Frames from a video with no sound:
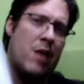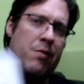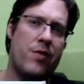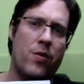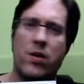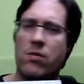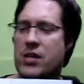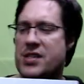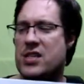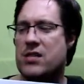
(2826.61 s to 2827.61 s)
if you will, or
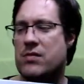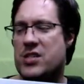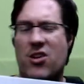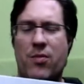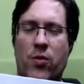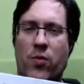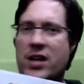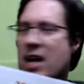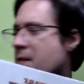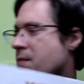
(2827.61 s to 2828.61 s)
session 0.1
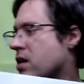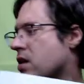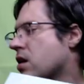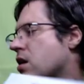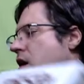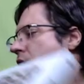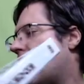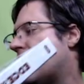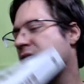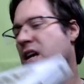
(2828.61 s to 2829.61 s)
game,
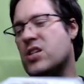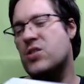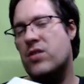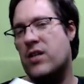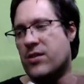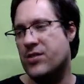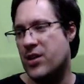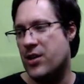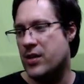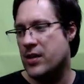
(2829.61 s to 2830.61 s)
to get used to it. I
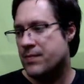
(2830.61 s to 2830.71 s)
also,